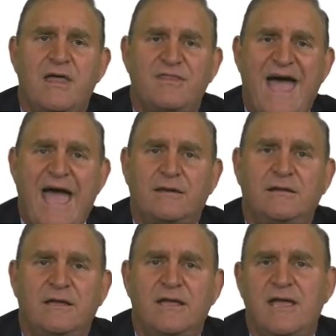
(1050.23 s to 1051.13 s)
That
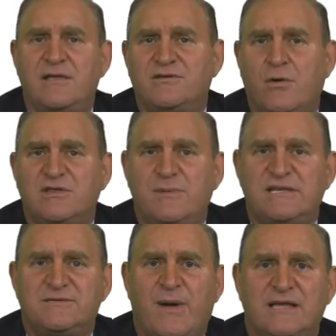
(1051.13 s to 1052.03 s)
is going to be
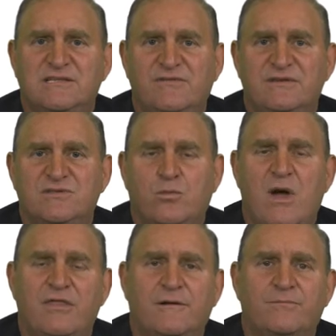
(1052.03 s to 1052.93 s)
dispositive as to
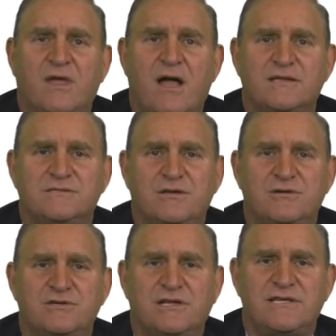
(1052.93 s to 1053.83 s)
whether the
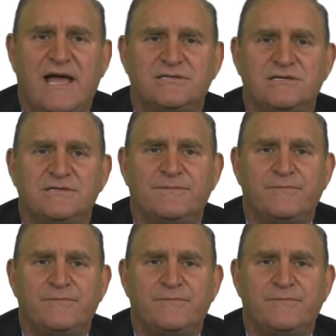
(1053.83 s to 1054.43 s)
Constitution attaches.